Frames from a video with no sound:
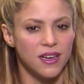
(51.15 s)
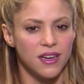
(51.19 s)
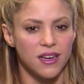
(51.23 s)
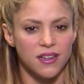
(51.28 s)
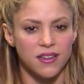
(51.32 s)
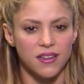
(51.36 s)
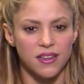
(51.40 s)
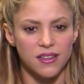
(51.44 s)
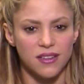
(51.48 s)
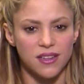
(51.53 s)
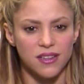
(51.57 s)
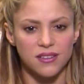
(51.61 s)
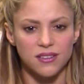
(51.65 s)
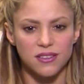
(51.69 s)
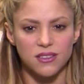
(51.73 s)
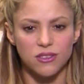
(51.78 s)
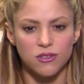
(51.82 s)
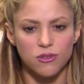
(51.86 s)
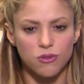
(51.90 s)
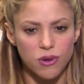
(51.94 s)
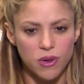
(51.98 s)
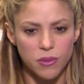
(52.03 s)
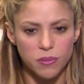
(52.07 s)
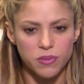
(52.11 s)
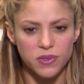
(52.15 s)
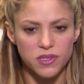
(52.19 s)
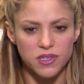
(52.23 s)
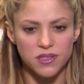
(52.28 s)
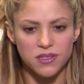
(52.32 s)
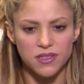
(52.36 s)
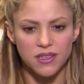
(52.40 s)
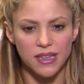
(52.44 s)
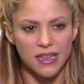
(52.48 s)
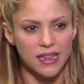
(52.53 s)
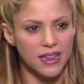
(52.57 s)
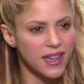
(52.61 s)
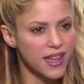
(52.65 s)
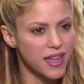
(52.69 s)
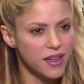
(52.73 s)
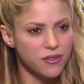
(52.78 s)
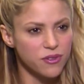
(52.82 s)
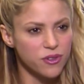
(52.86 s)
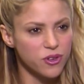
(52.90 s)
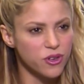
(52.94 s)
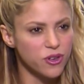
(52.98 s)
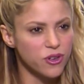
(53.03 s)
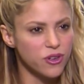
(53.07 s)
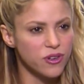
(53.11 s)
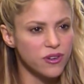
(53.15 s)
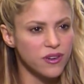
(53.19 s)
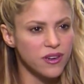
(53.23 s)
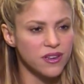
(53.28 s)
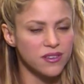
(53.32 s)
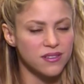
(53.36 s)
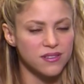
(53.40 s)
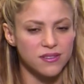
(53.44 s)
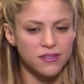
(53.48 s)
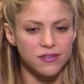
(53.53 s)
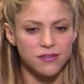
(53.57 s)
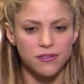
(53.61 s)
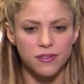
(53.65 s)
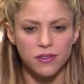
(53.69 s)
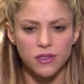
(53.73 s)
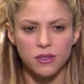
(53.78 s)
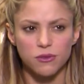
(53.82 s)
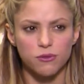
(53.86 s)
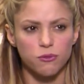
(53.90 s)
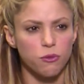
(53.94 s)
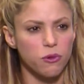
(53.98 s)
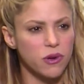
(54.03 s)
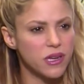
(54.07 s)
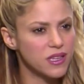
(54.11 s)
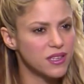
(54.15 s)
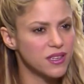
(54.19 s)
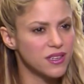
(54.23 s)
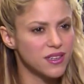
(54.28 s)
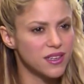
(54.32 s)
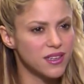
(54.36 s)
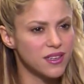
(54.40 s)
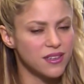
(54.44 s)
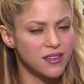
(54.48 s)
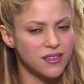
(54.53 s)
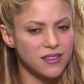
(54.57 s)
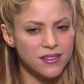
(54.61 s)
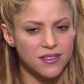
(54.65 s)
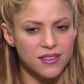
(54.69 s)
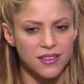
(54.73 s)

I think that the script is clever and full of wit and